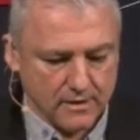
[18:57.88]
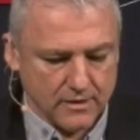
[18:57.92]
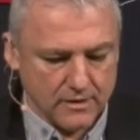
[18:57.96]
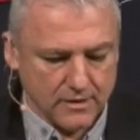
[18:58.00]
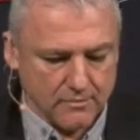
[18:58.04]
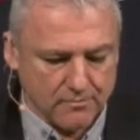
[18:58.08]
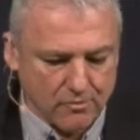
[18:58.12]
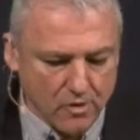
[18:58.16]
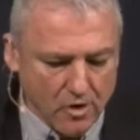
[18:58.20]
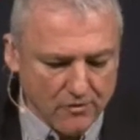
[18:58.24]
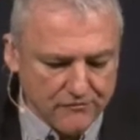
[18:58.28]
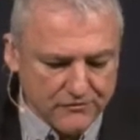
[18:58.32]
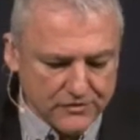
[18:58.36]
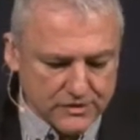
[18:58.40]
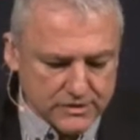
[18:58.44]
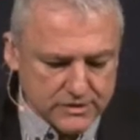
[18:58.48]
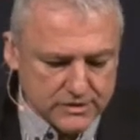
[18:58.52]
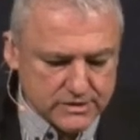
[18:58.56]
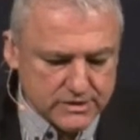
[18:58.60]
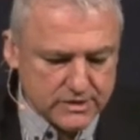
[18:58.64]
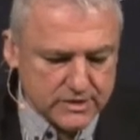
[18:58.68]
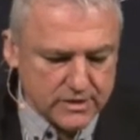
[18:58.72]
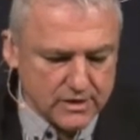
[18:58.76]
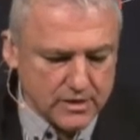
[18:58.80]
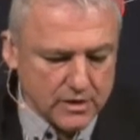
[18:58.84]
The
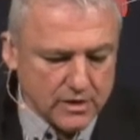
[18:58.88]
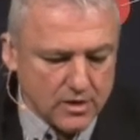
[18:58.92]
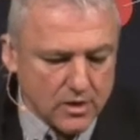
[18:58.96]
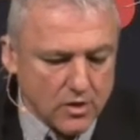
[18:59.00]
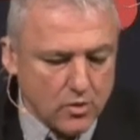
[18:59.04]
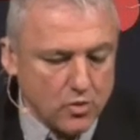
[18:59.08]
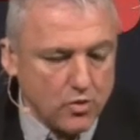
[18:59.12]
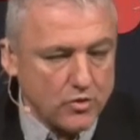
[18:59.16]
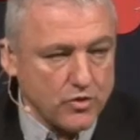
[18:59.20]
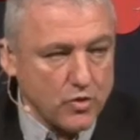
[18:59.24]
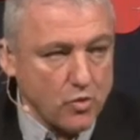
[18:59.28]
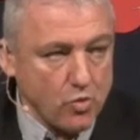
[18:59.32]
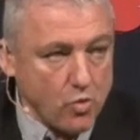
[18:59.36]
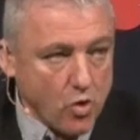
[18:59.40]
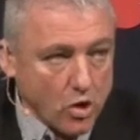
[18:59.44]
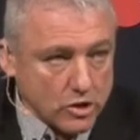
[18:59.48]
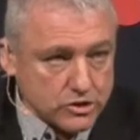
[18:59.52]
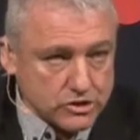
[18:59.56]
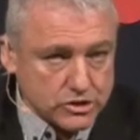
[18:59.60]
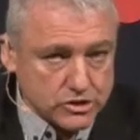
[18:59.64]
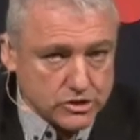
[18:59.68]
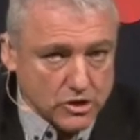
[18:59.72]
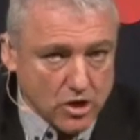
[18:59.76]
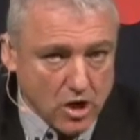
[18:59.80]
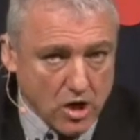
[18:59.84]
prophets were the
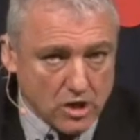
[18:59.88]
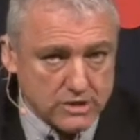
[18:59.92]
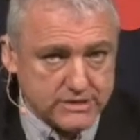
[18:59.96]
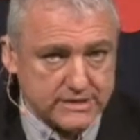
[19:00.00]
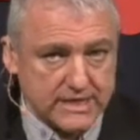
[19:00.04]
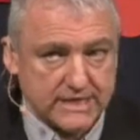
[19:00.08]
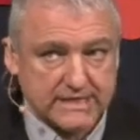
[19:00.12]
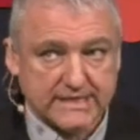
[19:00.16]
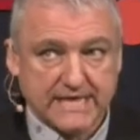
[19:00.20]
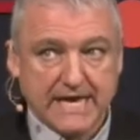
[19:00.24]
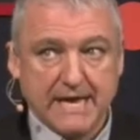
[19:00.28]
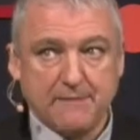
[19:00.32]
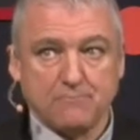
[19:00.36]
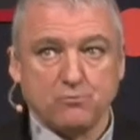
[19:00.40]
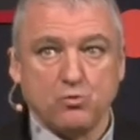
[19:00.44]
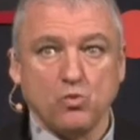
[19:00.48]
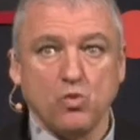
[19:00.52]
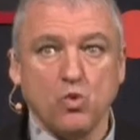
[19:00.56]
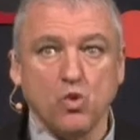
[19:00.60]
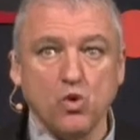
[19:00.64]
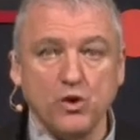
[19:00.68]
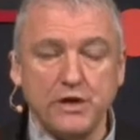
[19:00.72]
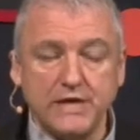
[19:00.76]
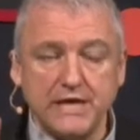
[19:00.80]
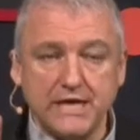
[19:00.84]
watchdogs that kept
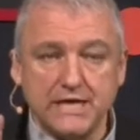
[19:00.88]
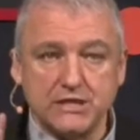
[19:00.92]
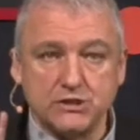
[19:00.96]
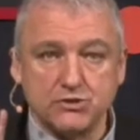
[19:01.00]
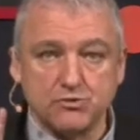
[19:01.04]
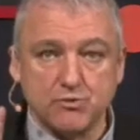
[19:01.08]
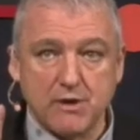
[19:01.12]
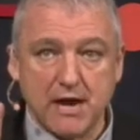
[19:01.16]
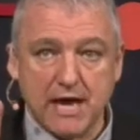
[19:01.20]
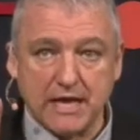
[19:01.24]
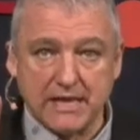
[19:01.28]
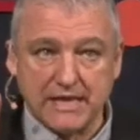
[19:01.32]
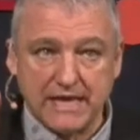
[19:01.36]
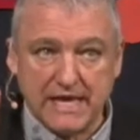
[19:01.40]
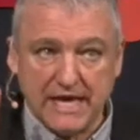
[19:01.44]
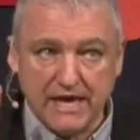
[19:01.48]
warning Israel